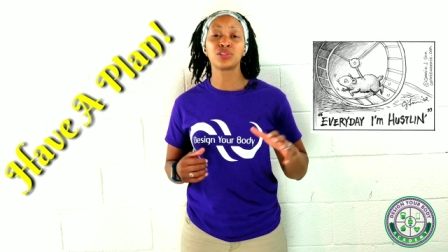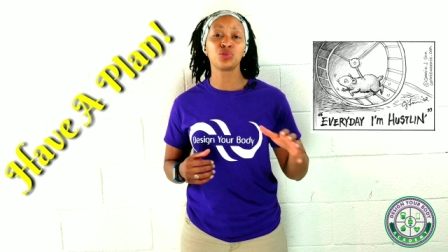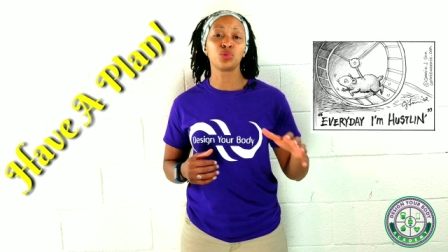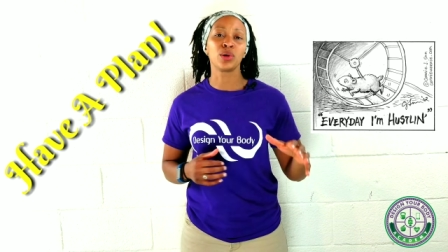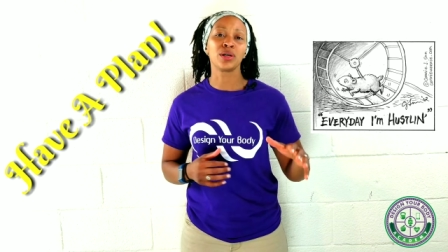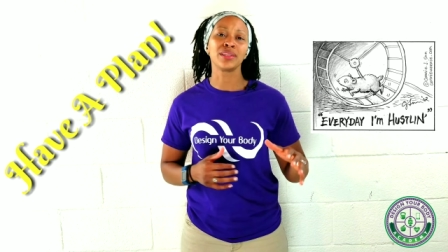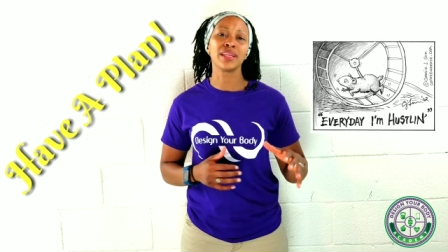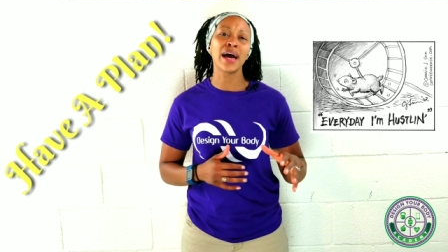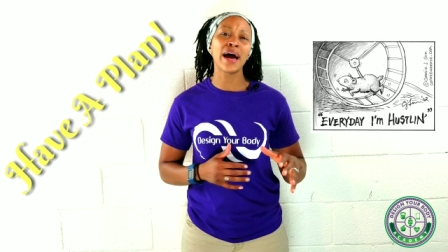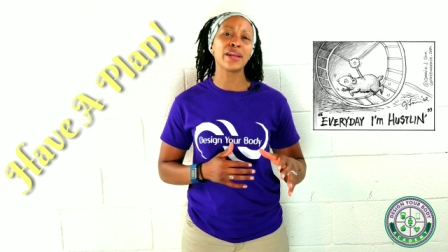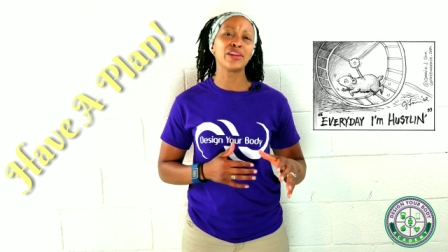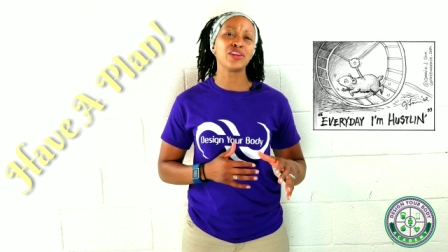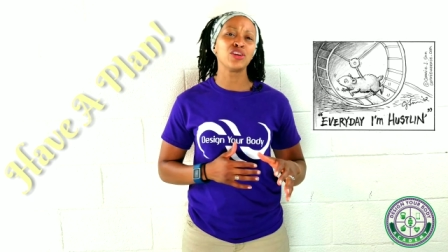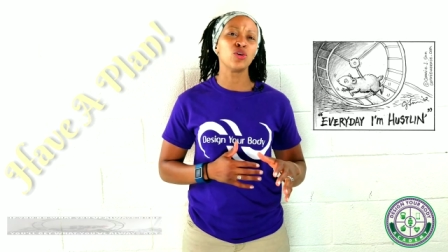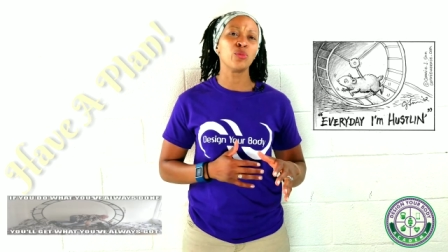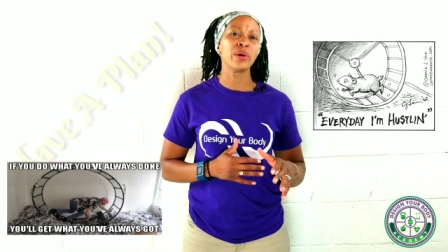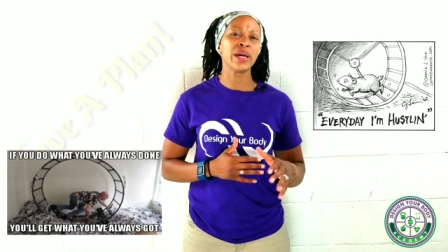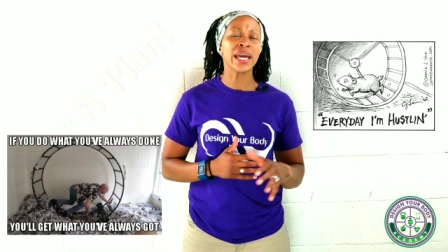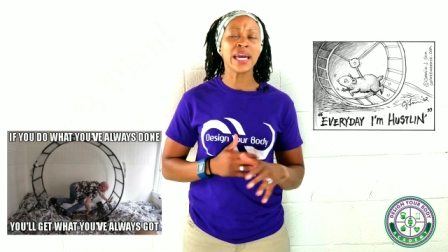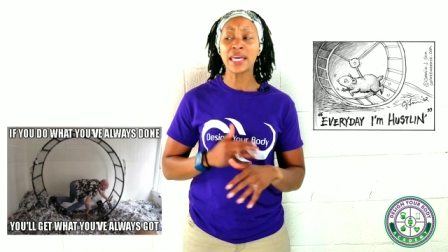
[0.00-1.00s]
doing that,
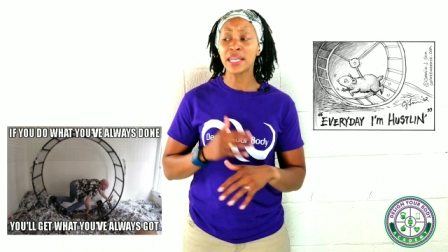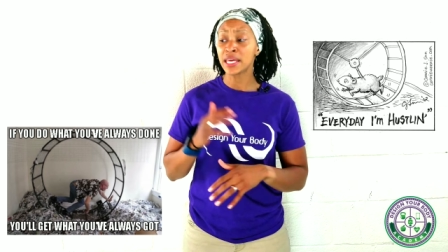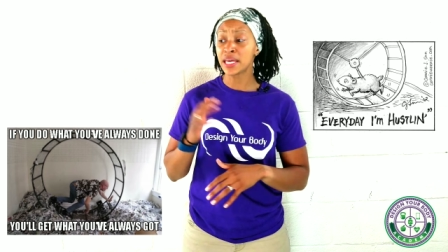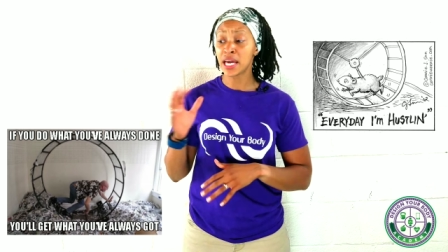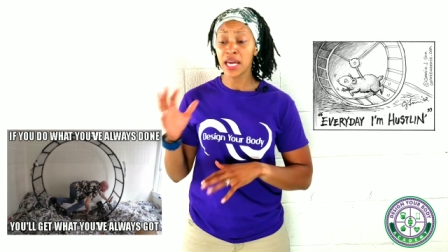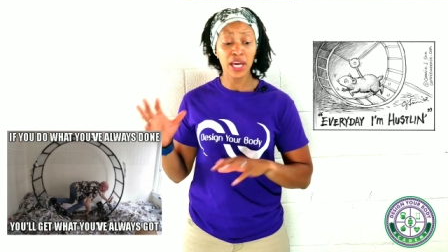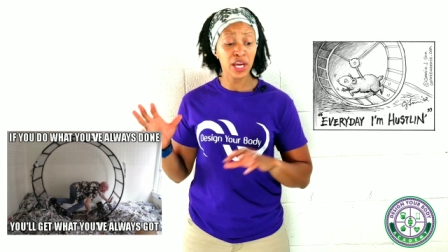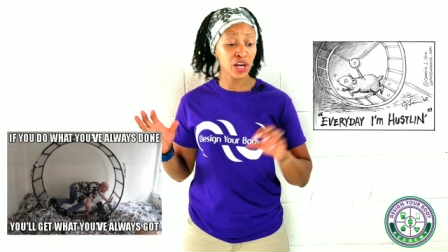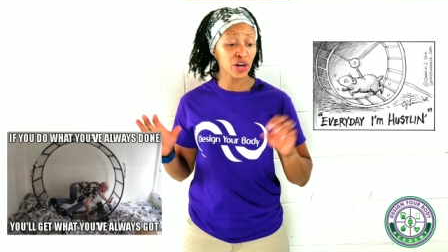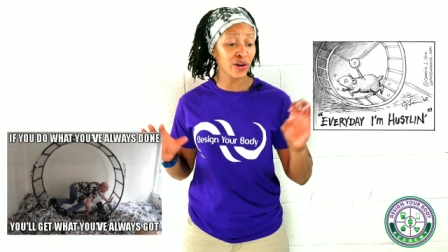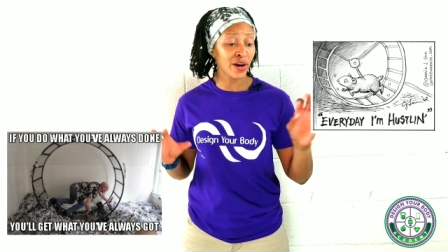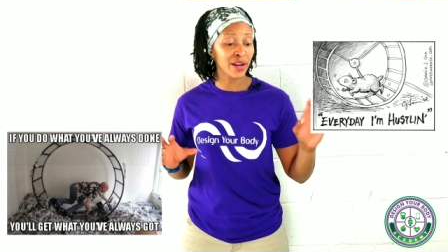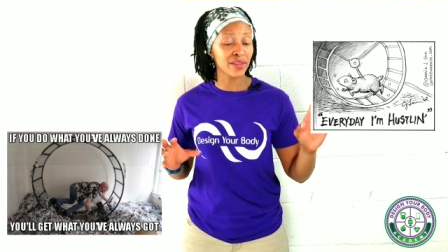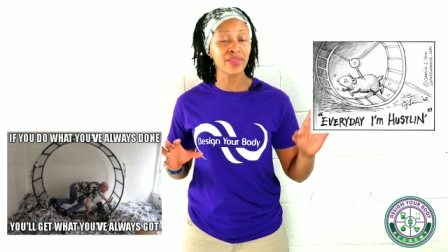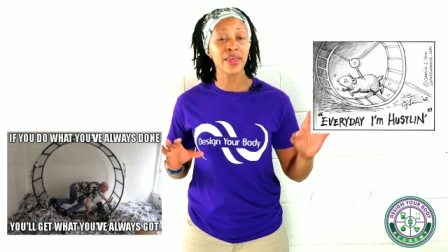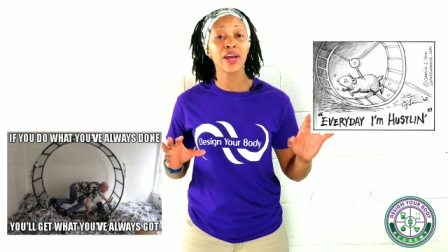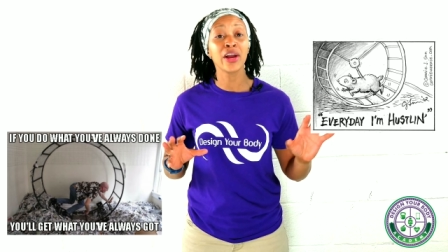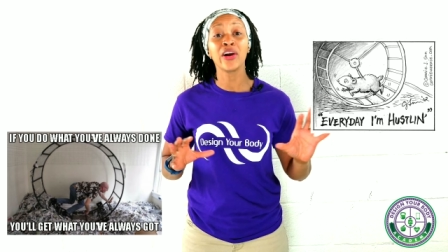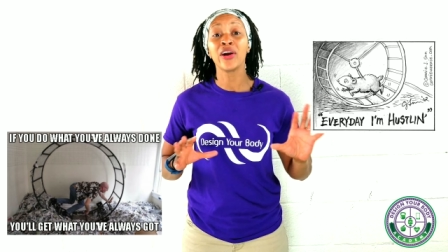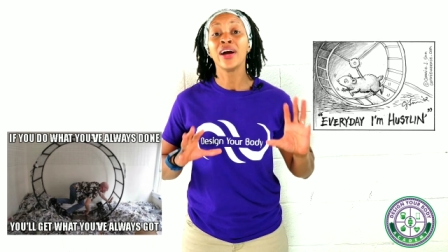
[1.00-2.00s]
you'll be eating here and
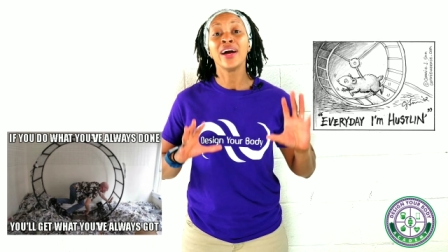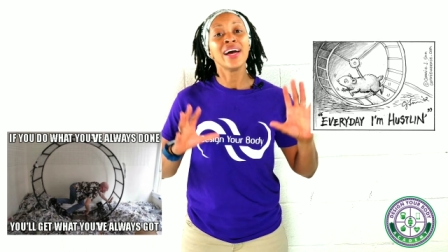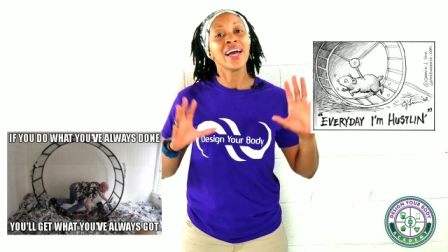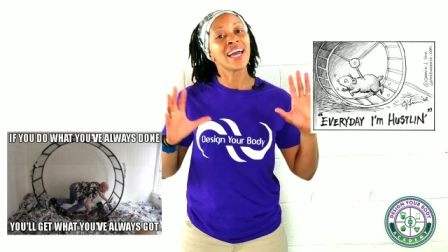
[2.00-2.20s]
there,